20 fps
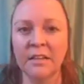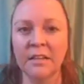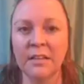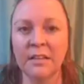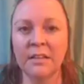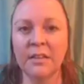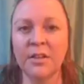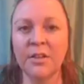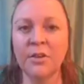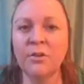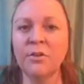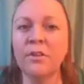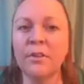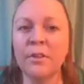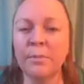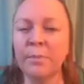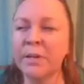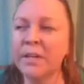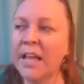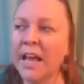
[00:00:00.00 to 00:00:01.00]

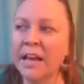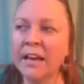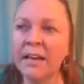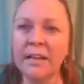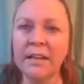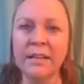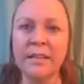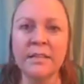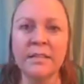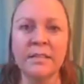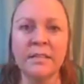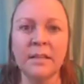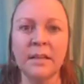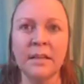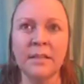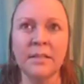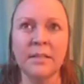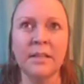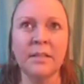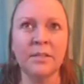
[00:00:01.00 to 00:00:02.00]
The planet
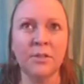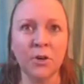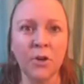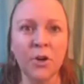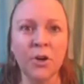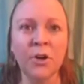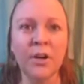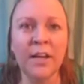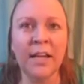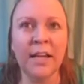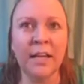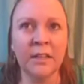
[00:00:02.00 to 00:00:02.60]
is hurting